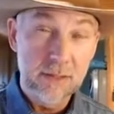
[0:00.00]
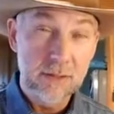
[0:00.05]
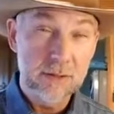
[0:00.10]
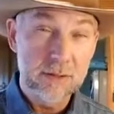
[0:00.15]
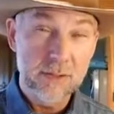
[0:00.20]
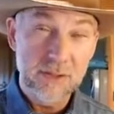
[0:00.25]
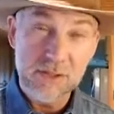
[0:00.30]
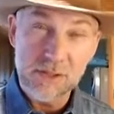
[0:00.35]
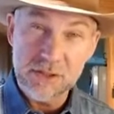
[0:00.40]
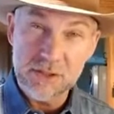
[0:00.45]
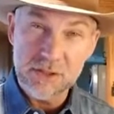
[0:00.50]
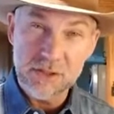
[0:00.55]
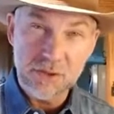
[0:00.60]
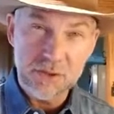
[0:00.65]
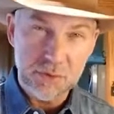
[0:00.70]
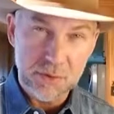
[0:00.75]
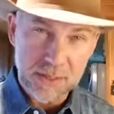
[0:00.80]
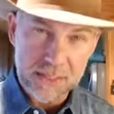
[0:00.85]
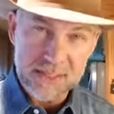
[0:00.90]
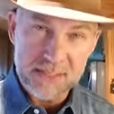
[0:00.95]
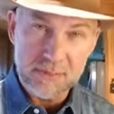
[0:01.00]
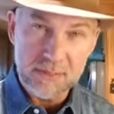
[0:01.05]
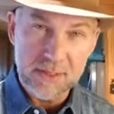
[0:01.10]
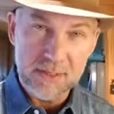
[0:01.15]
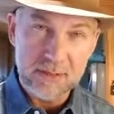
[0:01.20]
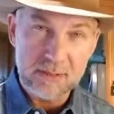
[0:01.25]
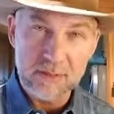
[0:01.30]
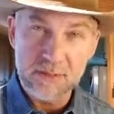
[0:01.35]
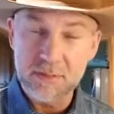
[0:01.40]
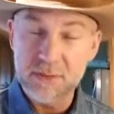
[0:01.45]
which is trace
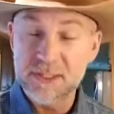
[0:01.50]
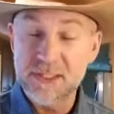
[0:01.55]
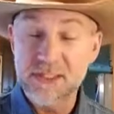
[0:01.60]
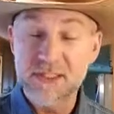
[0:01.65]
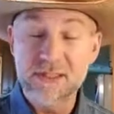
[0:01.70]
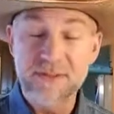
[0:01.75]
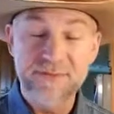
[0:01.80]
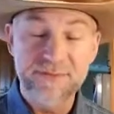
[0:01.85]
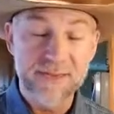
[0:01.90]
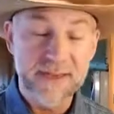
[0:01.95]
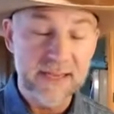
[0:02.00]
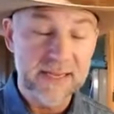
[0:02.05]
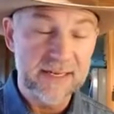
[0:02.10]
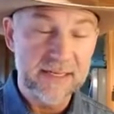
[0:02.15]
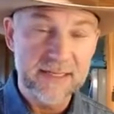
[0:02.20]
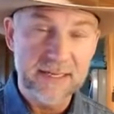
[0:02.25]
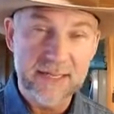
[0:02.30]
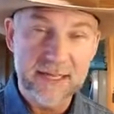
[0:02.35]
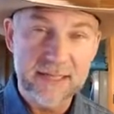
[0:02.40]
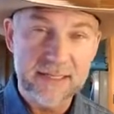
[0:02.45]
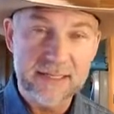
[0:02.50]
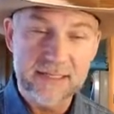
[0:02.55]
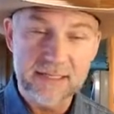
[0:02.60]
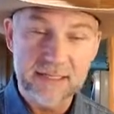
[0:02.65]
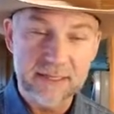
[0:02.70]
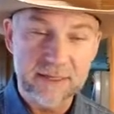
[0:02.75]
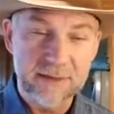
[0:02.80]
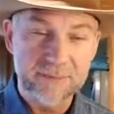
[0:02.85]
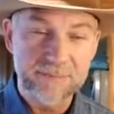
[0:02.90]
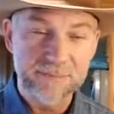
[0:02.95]
minerals, which is
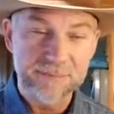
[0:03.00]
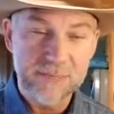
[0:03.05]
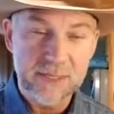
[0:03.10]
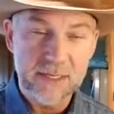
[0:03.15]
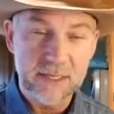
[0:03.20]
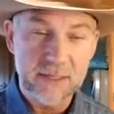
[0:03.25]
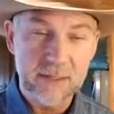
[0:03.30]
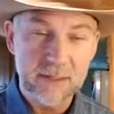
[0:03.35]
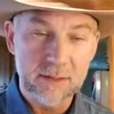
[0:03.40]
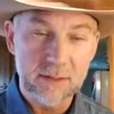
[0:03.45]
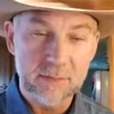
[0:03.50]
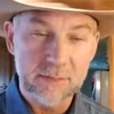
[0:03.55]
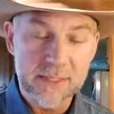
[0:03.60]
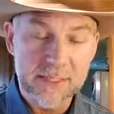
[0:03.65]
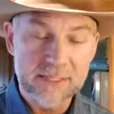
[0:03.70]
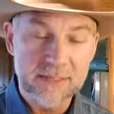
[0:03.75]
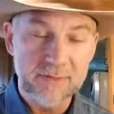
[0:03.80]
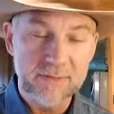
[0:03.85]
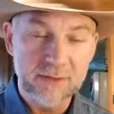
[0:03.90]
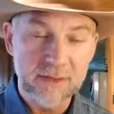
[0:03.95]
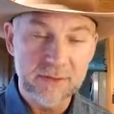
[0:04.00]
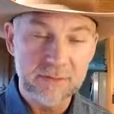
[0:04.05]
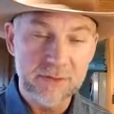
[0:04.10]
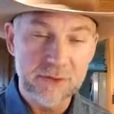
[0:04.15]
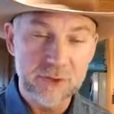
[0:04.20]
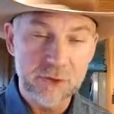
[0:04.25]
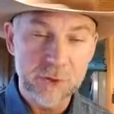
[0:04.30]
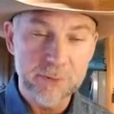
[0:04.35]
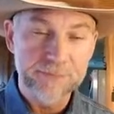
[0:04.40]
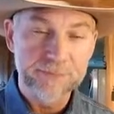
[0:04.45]
fantastic. It's got a little minty flavor
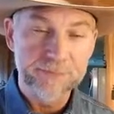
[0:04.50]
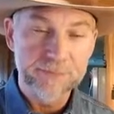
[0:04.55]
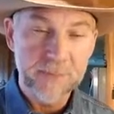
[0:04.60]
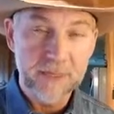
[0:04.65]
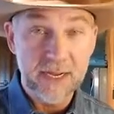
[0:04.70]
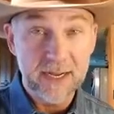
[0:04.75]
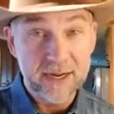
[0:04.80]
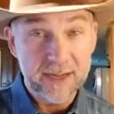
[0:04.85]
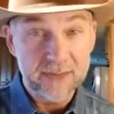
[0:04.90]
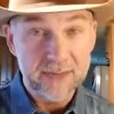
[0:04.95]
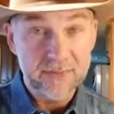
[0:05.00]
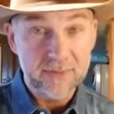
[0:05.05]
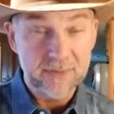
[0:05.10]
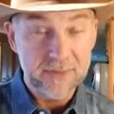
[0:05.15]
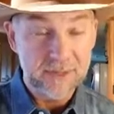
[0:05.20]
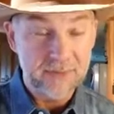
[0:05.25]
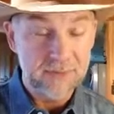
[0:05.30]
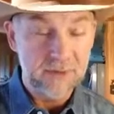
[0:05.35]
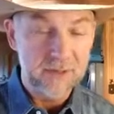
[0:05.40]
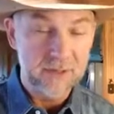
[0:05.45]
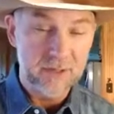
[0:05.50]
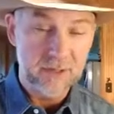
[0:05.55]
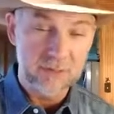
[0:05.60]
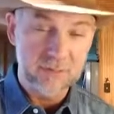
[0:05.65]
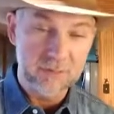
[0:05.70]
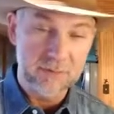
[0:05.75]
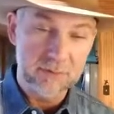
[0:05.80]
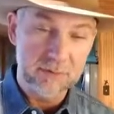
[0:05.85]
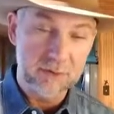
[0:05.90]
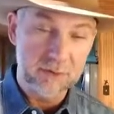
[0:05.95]
to it. I like the flavor. A lot
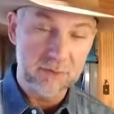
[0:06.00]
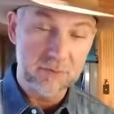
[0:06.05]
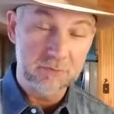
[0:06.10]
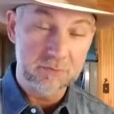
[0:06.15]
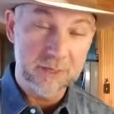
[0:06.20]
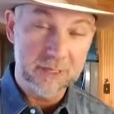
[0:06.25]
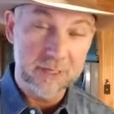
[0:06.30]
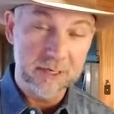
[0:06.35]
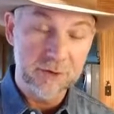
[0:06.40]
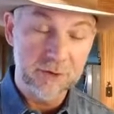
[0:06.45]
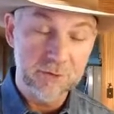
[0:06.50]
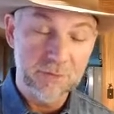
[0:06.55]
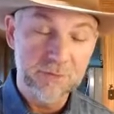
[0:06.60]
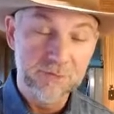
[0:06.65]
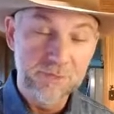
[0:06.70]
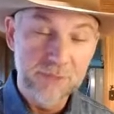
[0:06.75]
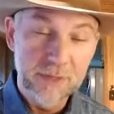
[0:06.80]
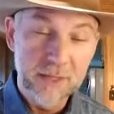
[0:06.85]
of people don't, but I do.